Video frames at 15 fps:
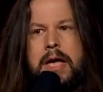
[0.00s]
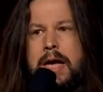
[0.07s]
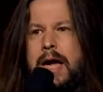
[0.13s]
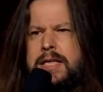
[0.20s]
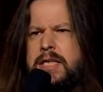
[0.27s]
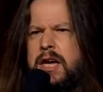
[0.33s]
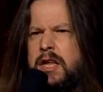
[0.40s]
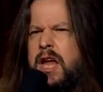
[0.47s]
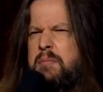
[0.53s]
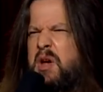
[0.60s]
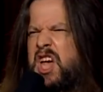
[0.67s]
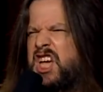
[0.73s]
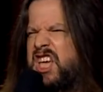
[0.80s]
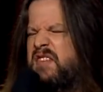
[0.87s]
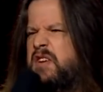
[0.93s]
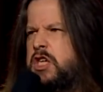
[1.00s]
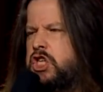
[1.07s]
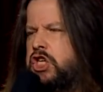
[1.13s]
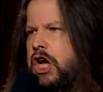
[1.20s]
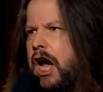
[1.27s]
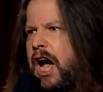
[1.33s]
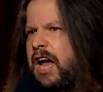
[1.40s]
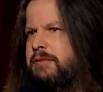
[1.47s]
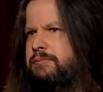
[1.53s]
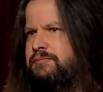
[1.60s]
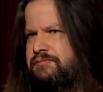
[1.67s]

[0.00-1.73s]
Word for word: And I tell them, Give it a shot.